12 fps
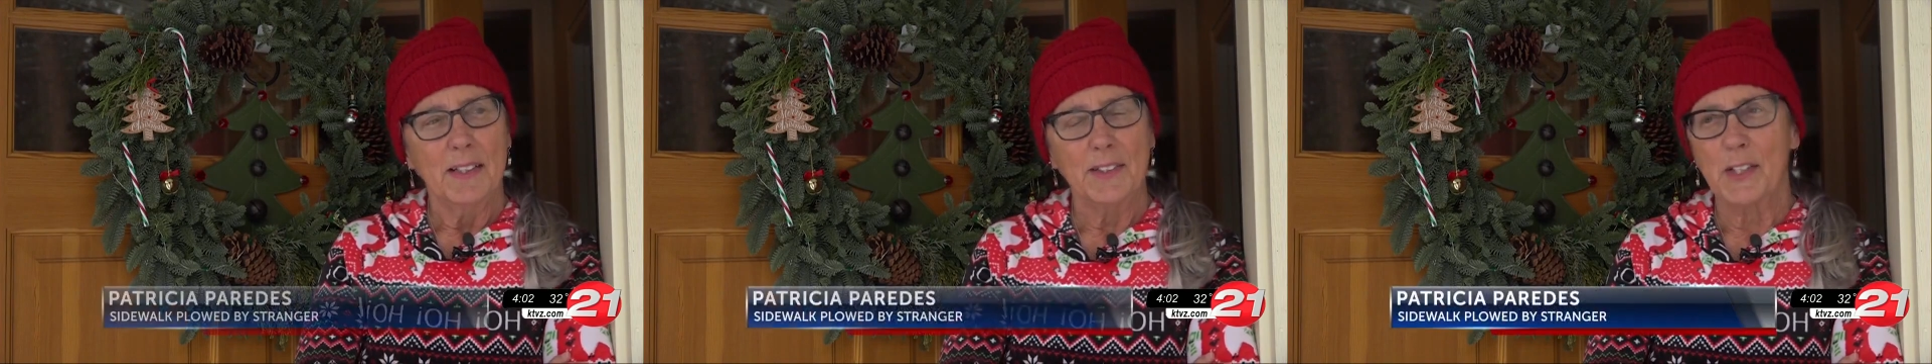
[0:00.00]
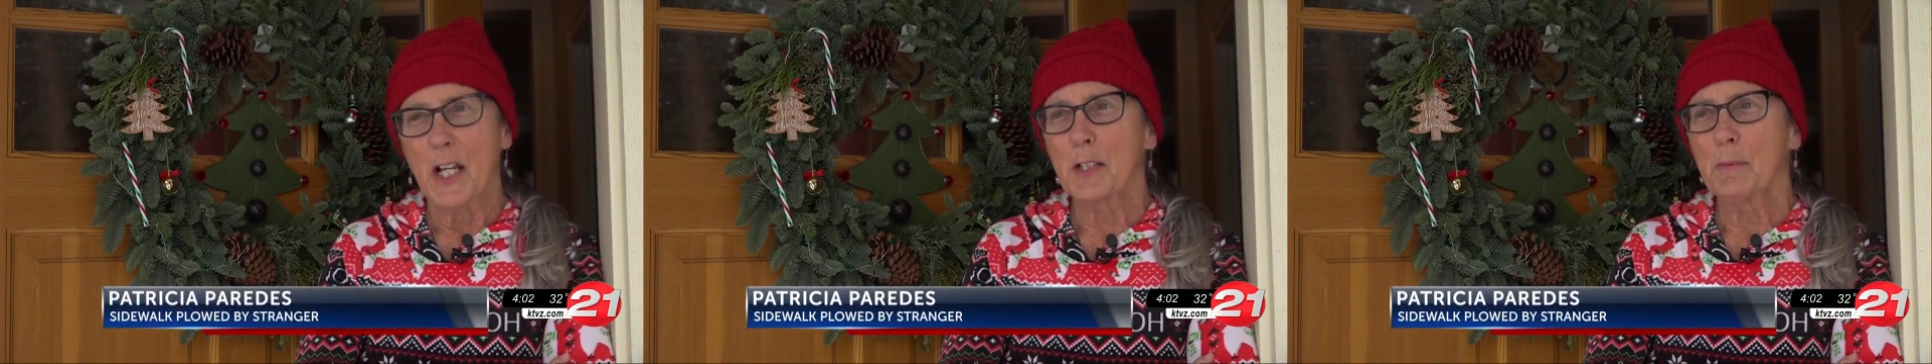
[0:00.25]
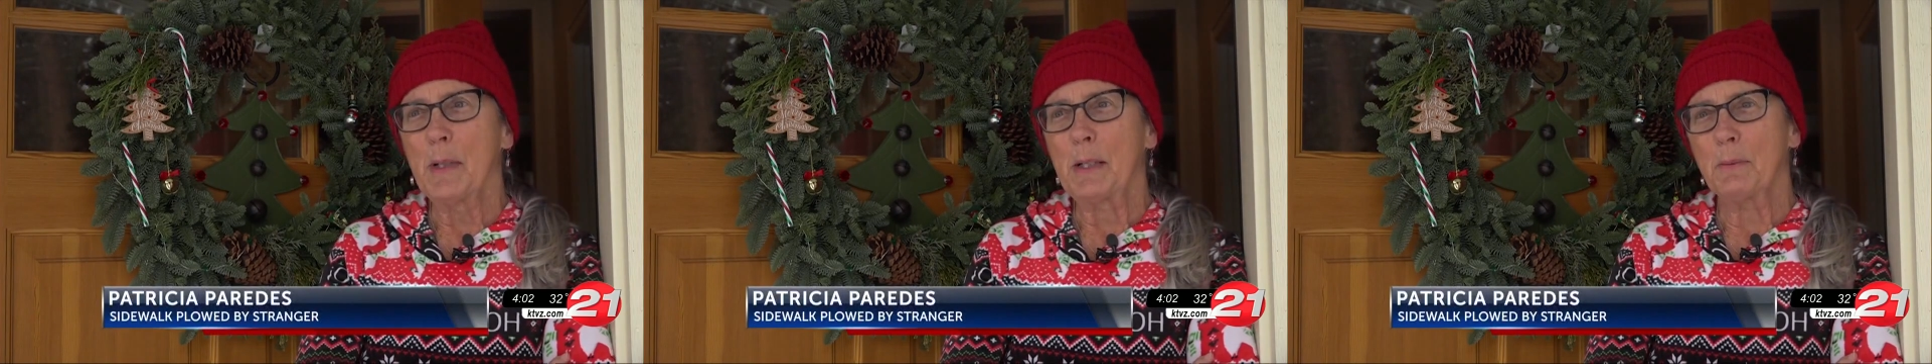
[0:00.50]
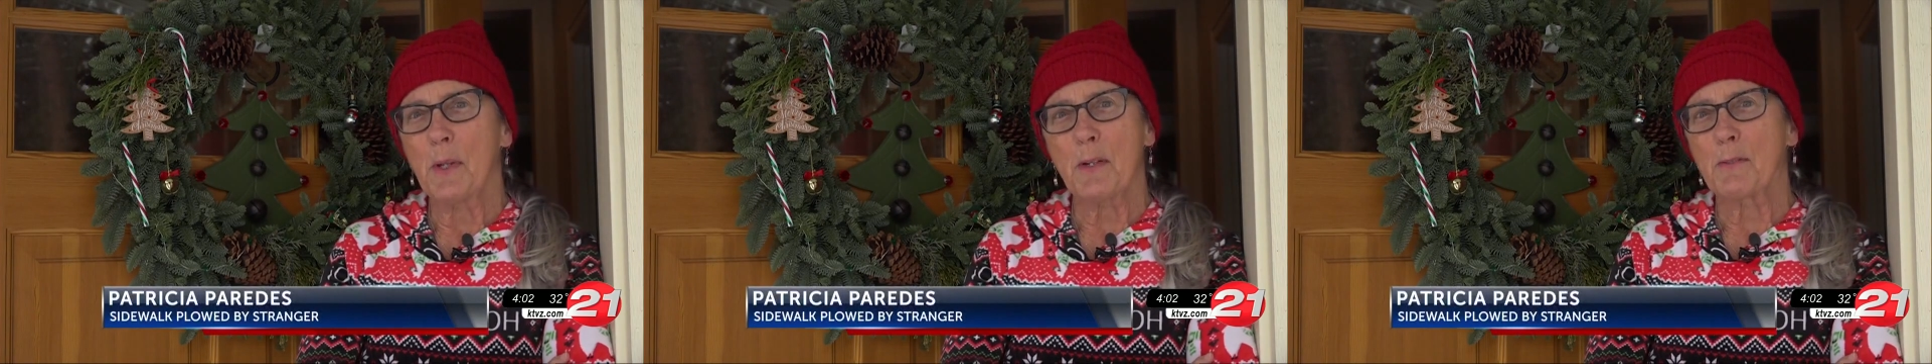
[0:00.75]
a
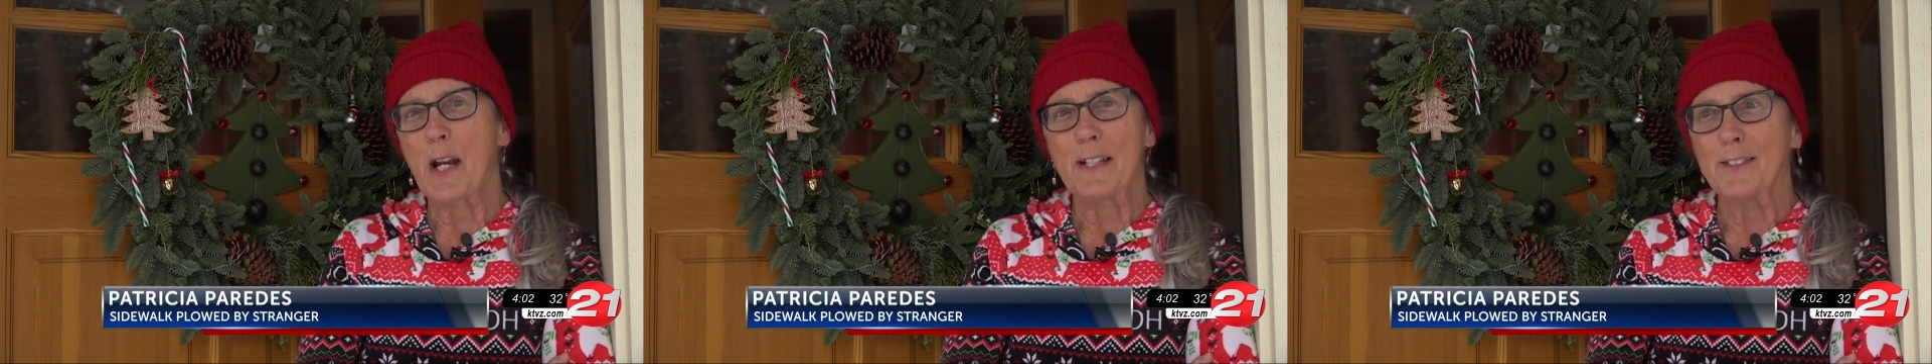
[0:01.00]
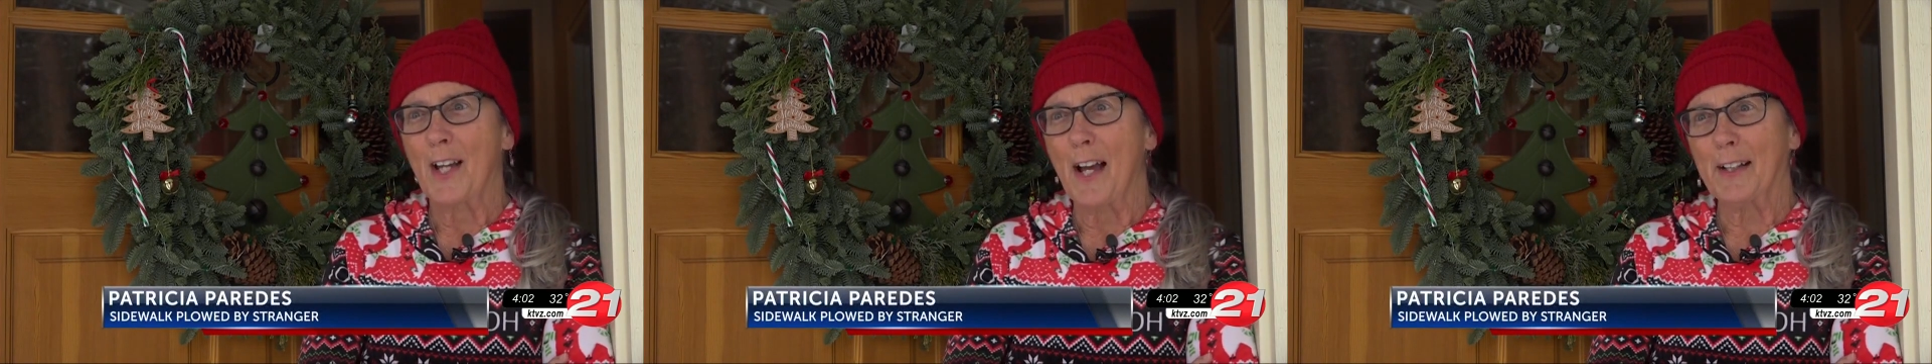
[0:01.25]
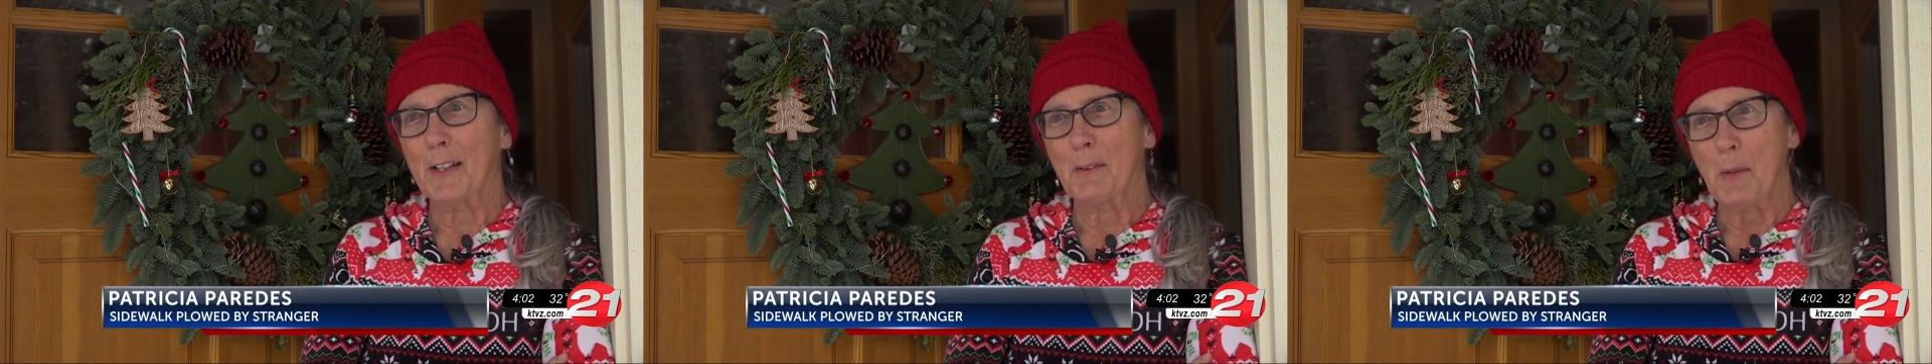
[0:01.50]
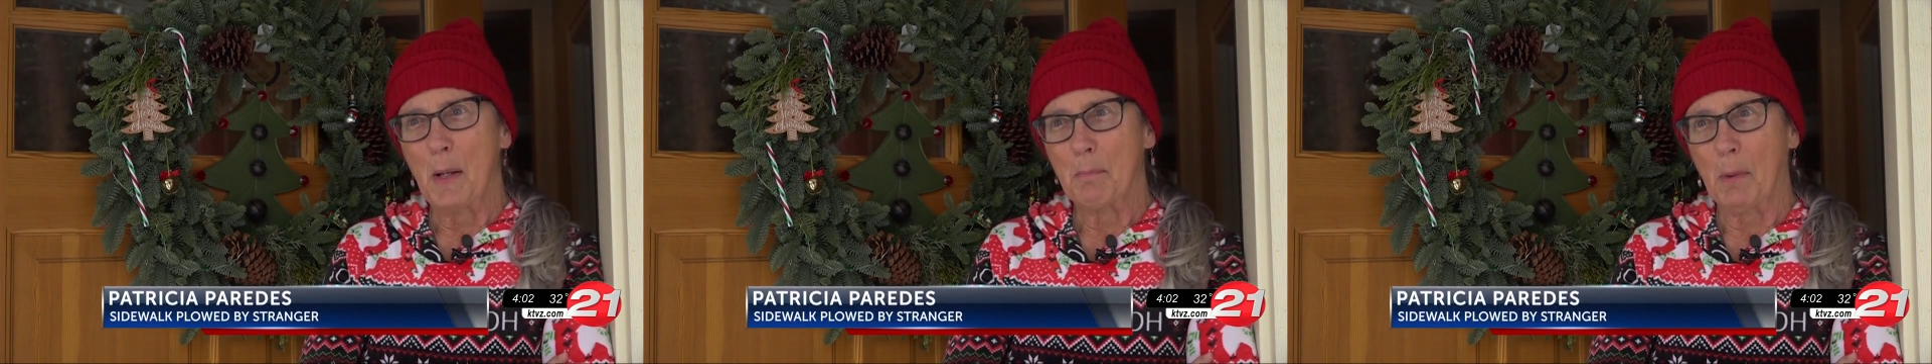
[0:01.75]
gentleman with a red
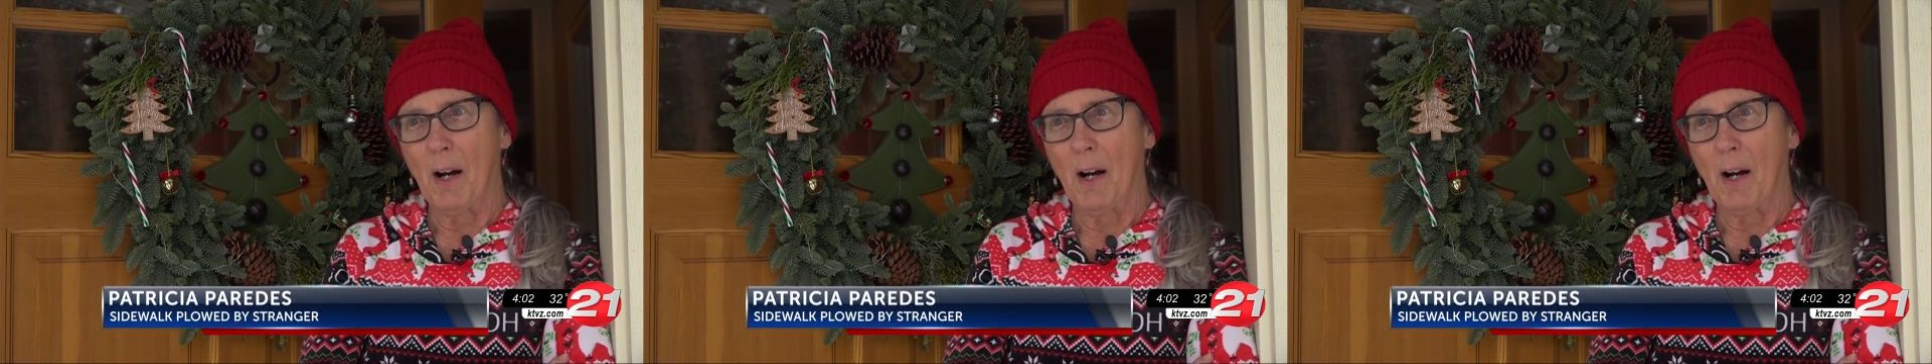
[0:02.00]
jacket went